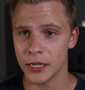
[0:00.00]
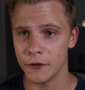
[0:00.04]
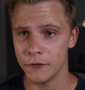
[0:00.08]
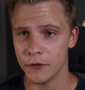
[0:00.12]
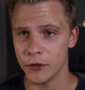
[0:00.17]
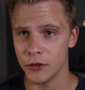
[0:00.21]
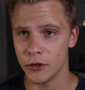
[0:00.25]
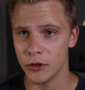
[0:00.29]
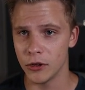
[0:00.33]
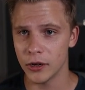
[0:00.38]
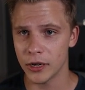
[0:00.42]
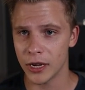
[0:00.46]
if
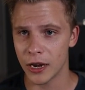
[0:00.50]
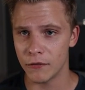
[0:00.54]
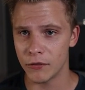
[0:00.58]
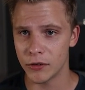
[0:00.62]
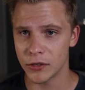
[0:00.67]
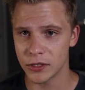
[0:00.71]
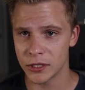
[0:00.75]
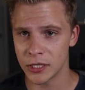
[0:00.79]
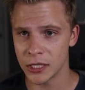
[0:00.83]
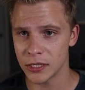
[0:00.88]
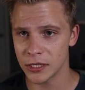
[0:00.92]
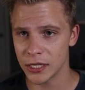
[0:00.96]
you look ever
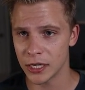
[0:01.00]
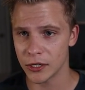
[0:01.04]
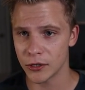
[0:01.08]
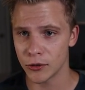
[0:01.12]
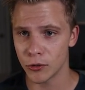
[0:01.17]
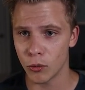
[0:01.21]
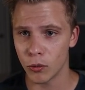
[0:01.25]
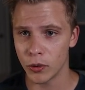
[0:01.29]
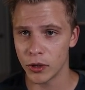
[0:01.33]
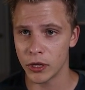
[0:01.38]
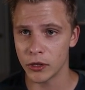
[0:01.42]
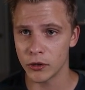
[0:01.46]
since like
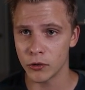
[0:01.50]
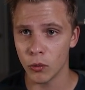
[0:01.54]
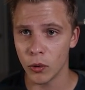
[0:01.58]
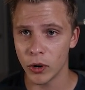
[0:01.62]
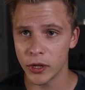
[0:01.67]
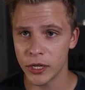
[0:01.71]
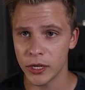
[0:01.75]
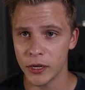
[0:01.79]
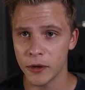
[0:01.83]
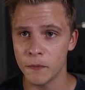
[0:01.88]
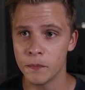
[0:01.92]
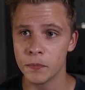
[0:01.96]

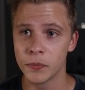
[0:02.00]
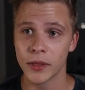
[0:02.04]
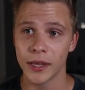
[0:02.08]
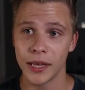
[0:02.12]
2020,